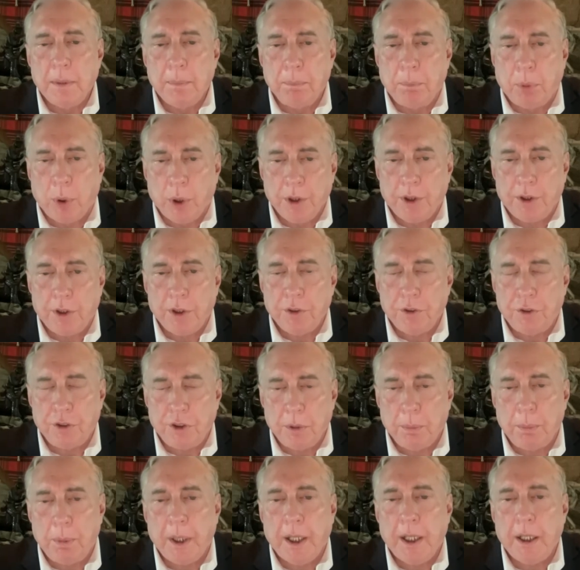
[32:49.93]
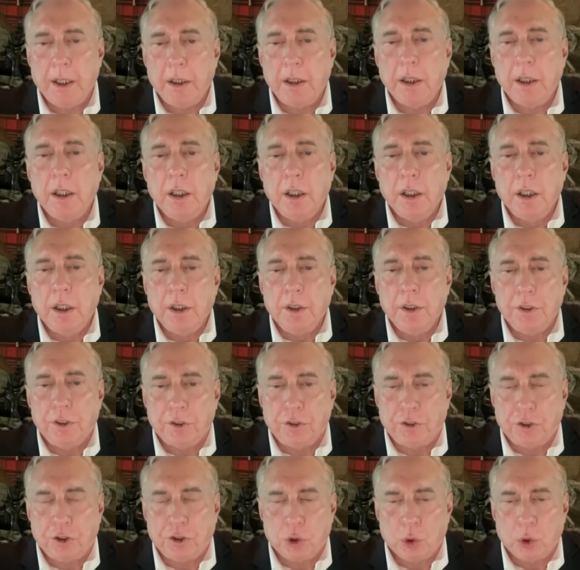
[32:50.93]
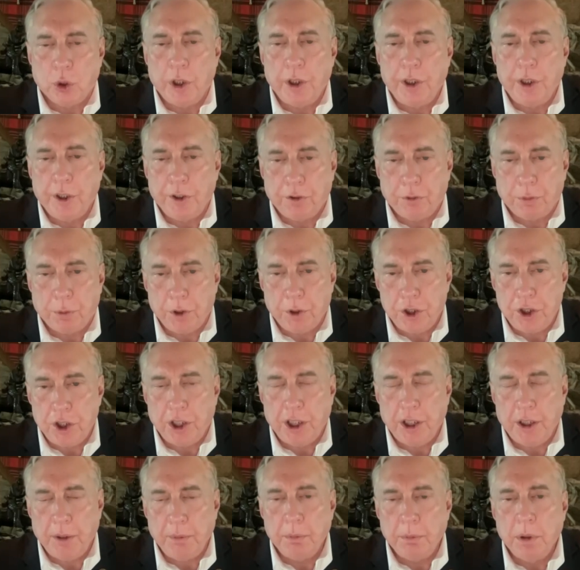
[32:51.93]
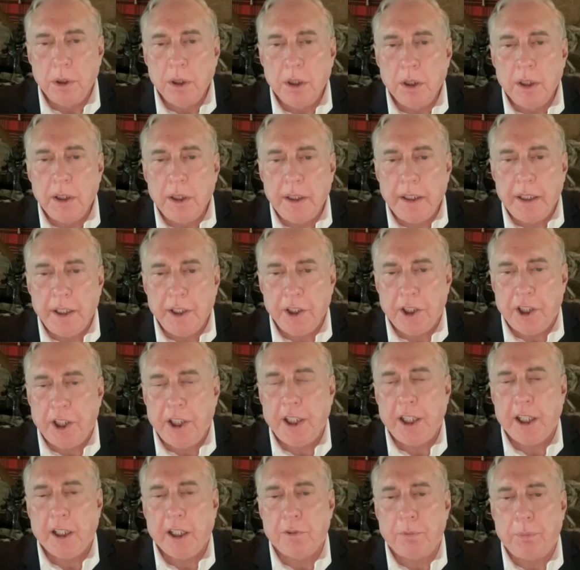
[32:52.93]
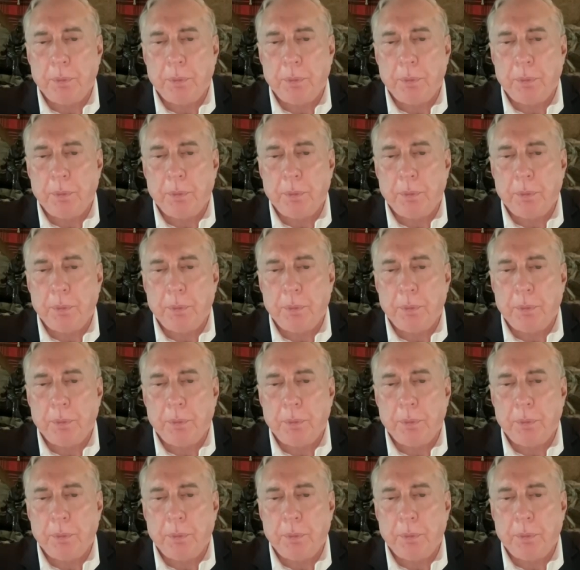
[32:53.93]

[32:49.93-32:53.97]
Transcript: Put this to bed. Destroy this regime in Kiev.